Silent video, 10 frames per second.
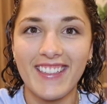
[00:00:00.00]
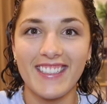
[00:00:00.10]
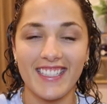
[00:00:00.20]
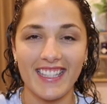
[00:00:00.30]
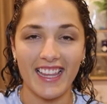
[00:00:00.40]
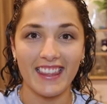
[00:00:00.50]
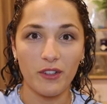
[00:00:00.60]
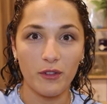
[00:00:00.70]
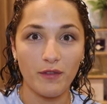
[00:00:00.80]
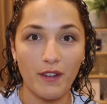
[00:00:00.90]
Just that
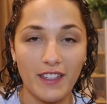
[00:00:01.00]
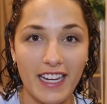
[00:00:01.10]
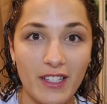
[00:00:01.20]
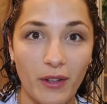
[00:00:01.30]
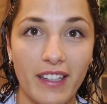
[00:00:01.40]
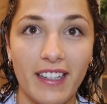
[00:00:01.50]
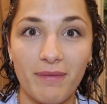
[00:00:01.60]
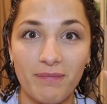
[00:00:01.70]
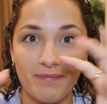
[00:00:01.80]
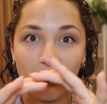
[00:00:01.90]
little
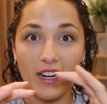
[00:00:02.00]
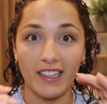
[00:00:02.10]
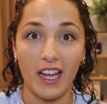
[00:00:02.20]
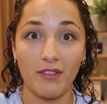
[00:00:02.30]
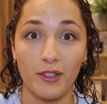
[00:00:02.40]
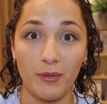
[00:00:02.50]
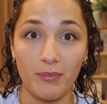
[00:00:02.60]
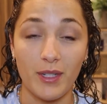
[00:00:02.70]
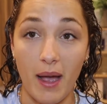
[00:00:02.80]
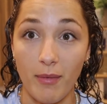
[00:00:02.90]
$15 ring light
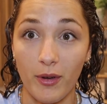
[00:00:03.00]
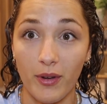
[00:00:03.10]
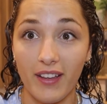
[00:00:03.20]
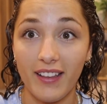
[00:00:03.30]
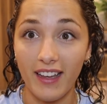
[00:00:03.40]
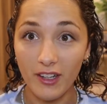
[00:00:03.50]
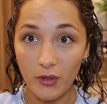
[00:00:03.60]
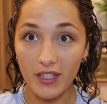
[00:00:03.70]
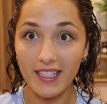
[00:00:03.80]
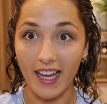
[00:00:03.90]
from Typo. How
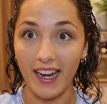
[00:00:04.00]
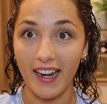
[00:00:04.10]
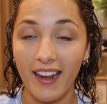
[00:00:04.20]
good is that?